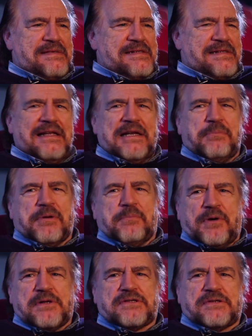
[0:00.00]
slightly
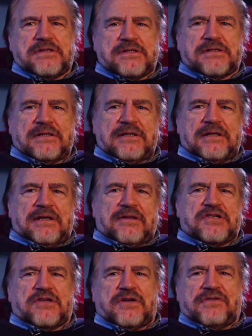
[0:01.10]
preposterous,
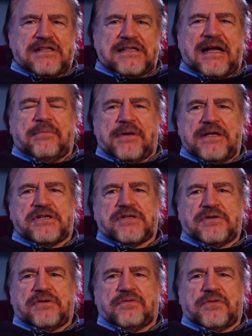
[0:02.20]
the sort of
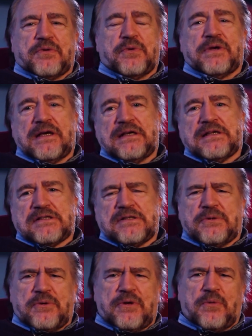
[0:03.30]
examination of who he is
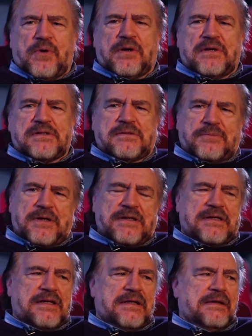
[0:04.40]
and who he was and what he
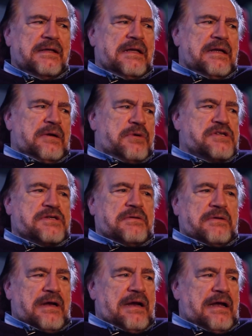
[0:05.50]
did, which,
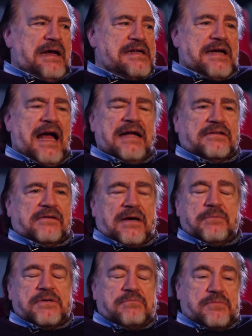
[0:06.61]
as an actor,
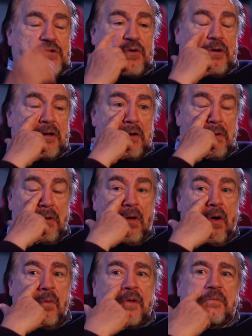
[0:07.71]
I would totally go
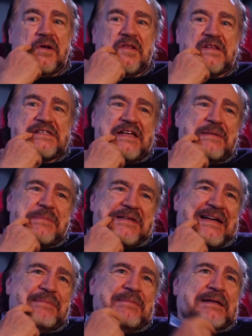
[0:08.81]
along with, but at the same
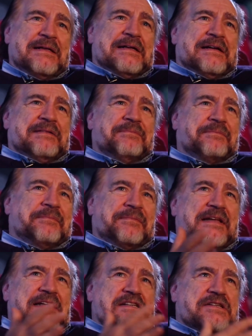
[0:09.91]
time,
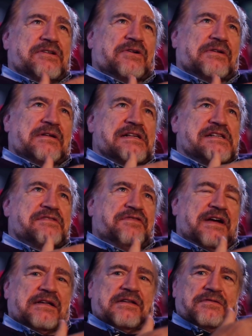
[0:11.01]
it's not as
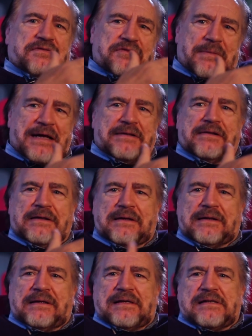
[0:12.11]
effective
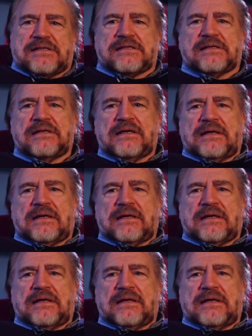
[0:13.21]
dramatically as